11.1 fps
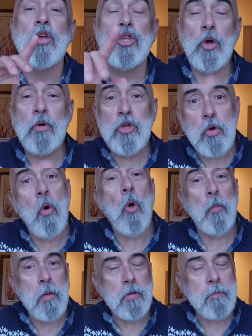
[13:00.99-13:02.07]
You and you
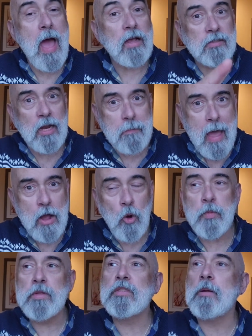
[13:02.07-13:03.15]
hold people back. Stay back,
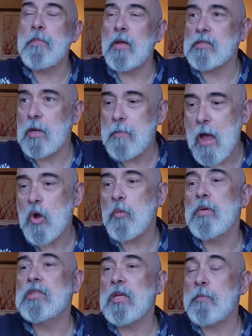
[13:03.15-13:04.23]
open seatbelts. Stay back,
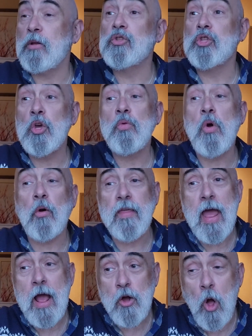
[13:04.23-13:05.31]
open seatbelts. You go to
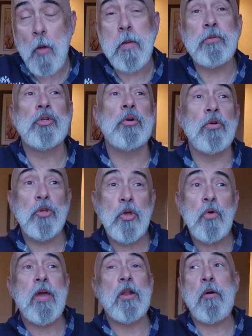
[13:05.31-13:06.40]
the end, call people to
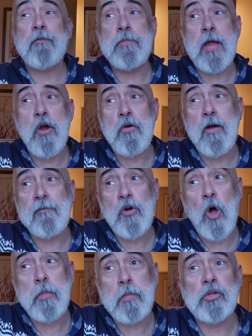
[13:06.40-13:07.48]
you. You get away from the aircraft,
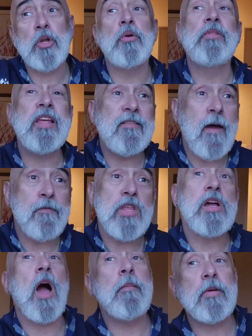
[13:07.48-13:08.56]
call people to you. Leave
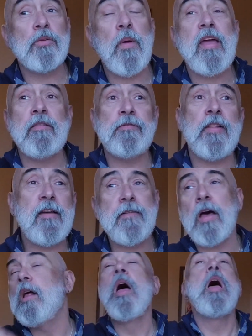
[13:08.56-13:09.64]
everything, come this way, inflate
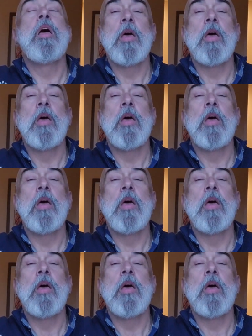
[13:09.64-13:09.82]
that.